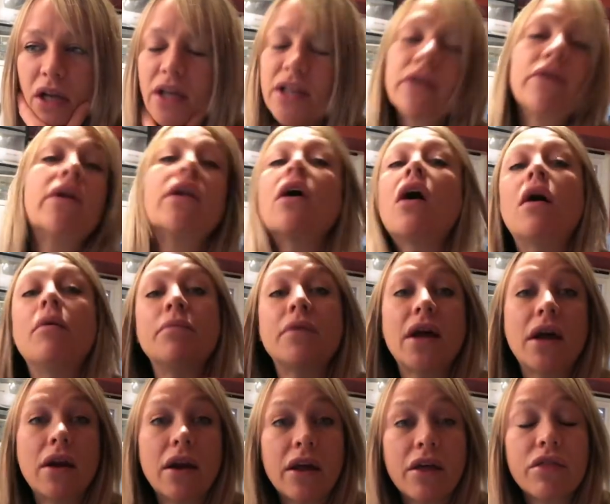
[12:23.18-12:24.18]
So I'd come
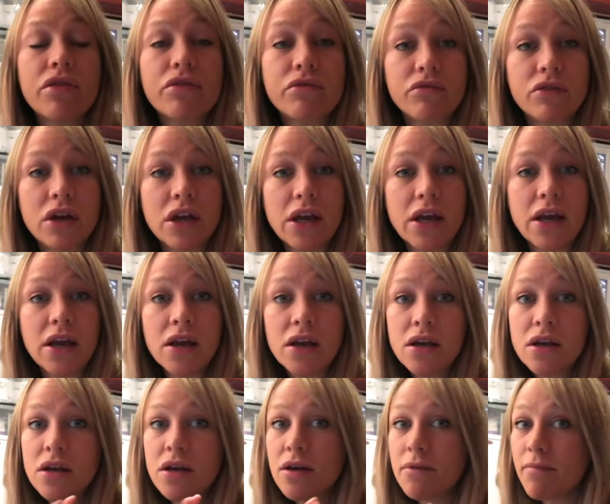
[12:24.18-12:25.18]
down like 3
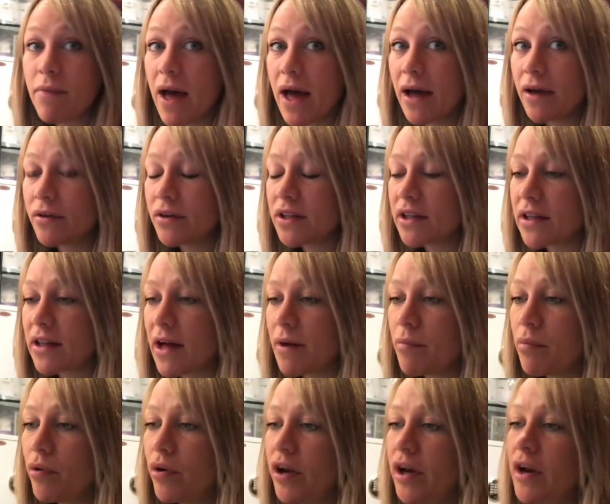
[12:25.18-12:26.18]
pounds at
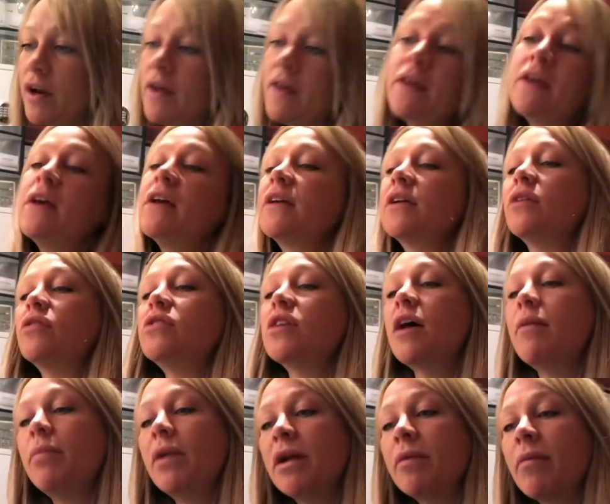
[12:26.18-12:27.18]
that point. So
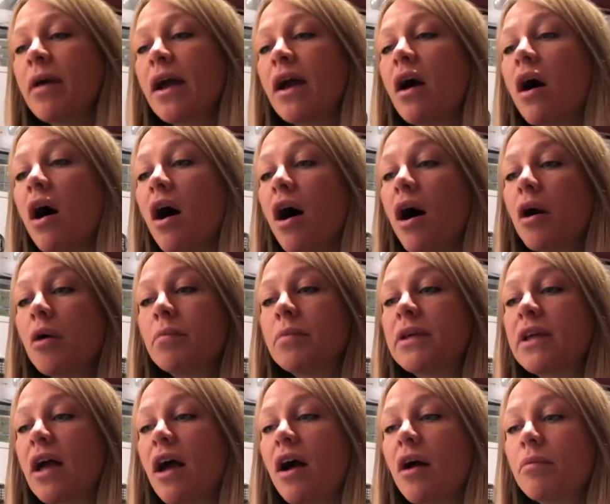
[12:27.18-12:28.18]
doubling my
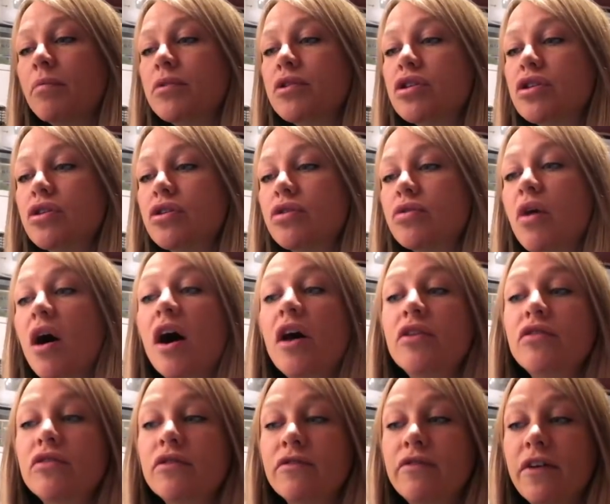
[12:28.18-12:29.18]
carbs up to
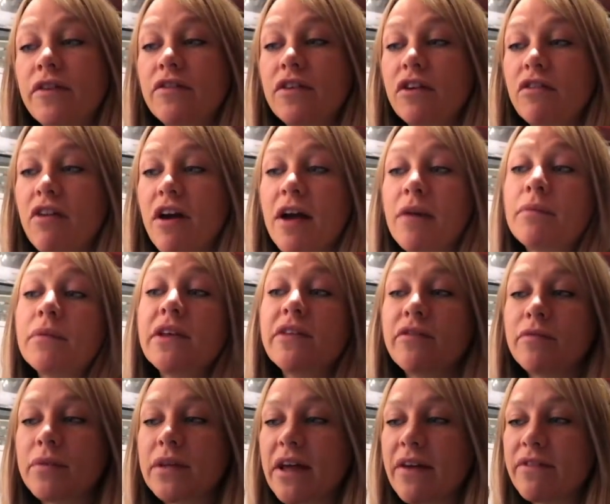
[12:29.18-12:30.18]
150 grams
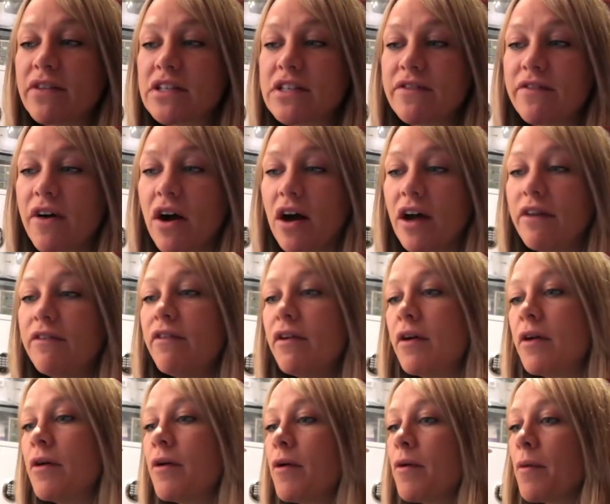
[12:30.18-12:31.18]
from 75,
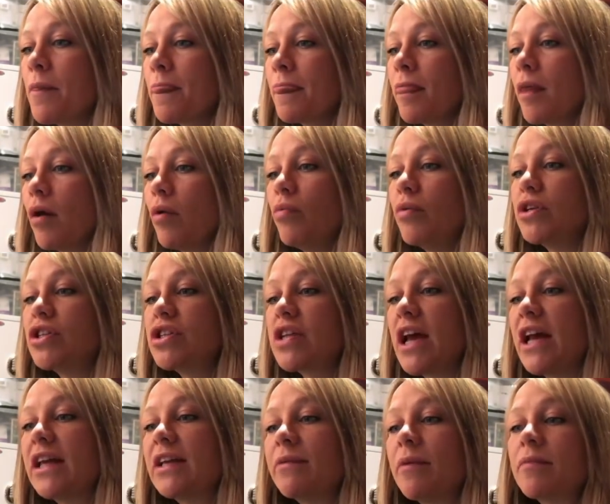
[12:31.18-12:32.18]
which
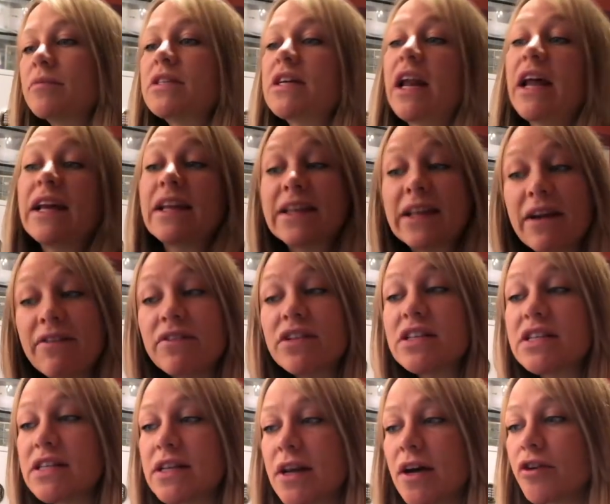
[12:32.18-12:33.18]
takes me up to like
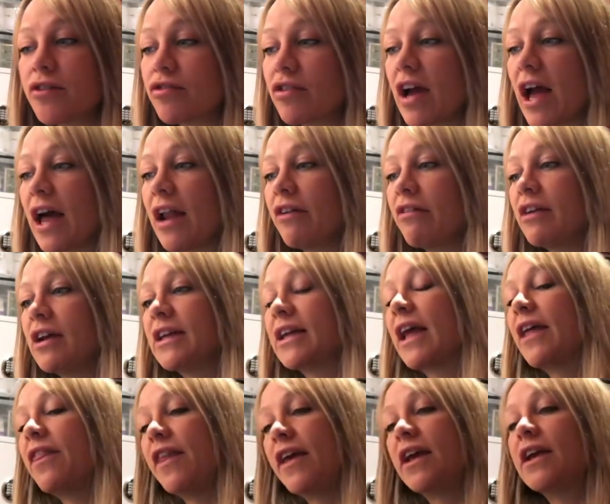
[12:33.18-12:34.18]
1700
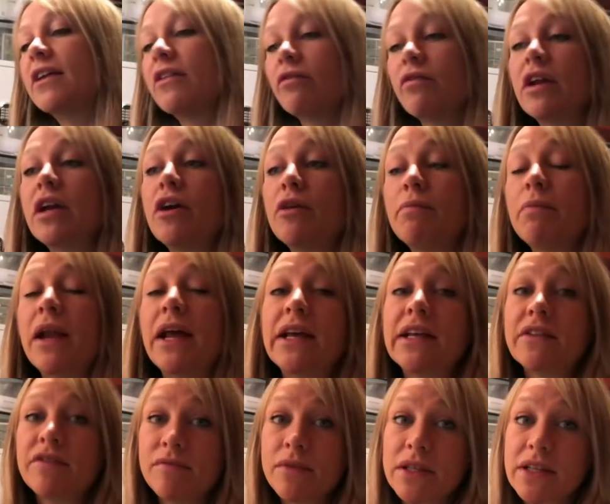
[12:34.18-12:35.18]
calories, I think is a really good
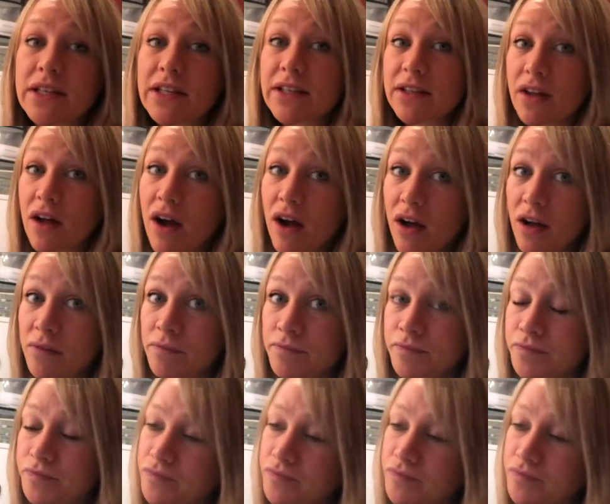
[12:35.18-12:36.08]
place for me to start.